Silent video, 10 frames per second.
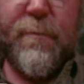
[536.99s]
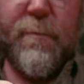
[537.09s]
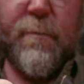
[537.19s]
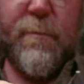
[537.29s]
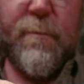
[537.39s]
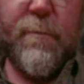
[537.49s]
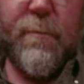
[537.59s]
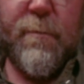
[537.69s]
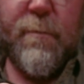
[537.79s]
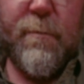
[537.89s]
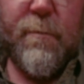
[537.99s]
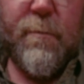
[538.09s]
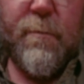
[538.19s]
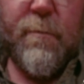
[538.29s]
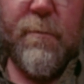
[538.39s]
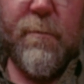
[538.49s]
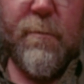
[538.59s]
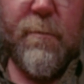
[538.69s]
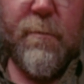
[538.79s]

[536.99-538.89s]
[no speech]